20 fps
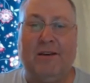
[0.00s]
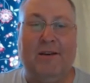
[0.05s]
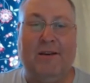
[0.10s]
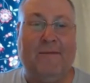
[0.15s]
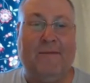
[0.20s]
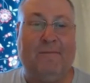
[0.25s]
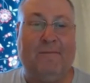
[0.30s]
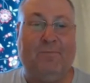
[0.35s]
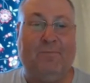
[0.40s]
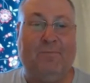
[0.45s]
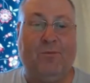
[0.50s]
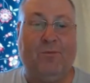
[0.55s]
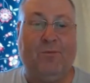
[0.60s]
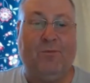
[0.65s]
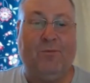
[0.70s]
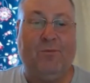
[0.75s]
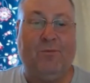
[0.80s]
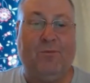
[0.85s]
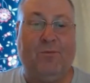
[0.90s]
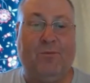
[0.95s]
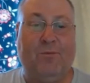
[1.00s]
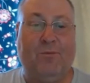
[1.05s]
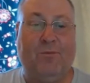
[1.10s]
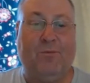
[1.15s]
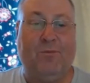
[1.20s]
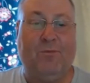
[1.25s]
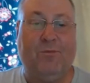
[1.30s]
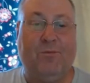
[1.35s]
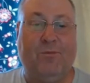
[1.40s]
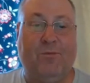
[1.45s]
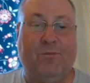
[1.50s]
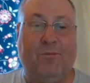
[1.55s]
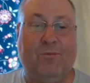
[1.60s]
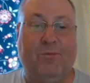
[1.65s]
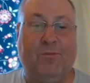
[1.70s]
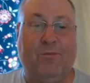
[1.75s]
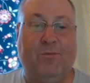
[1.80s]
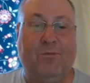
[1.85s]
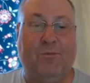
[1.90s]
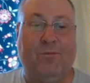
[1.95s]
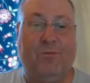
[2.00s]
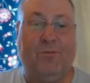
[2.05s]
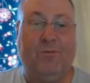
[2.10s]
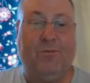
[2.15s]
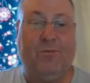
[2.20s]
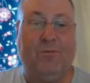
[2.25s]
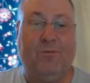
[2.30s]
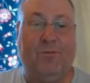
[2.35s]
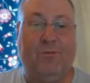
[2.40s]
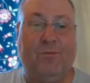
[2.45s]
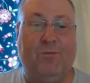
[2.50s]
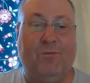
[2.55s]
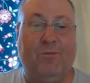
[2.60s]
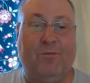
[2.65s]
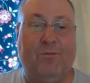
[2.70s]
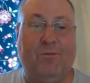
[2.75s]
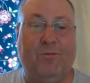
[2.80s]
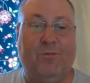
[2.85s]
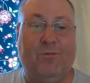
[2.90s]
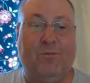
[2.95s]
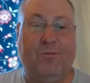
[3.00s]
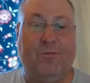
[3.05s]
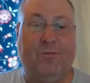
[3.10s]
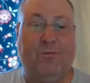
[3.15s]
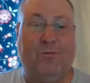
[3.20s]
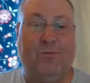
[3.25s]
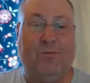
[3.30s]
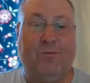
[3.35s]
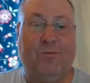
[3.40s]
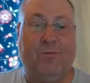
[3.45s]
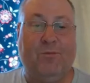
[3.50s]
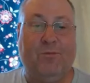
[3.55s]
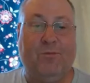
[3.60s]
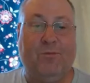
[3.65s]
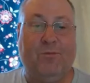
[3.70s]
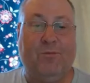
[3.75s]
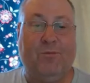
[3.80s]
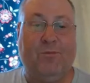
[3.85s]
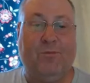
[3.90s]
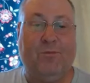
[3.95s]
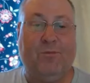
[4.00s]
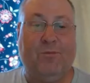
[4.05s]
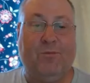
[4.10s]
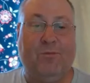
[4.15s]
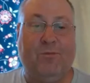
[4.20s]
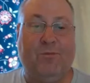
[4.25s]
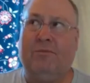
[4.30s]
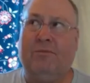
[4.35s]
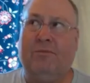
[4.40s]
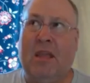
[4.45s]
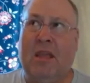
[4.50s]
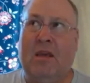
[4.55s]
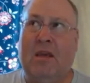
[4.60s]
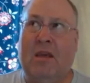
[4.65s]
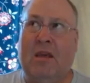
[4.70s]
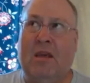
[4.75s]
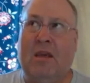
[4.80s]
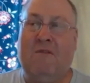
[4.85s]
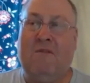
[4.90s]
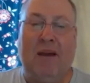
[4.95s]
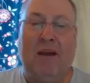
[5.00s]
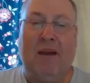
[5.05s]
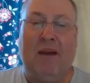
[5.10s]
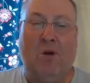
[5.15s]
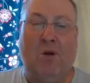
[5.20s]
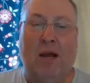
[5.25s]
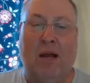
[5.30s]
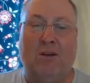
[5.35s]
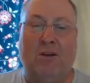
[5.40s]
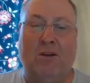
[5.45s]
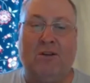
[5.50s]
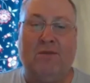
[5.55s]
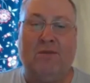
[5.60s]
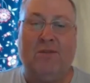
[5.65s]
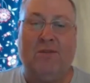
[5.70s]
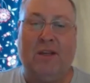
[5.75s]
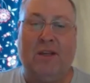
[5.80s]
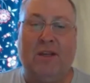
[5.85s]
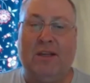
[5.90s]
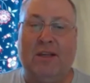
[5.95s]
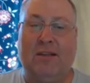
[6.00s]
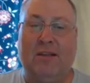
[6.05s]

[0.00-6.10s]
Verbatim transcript: Great. And we go for uh, you've got um, five rounds of this,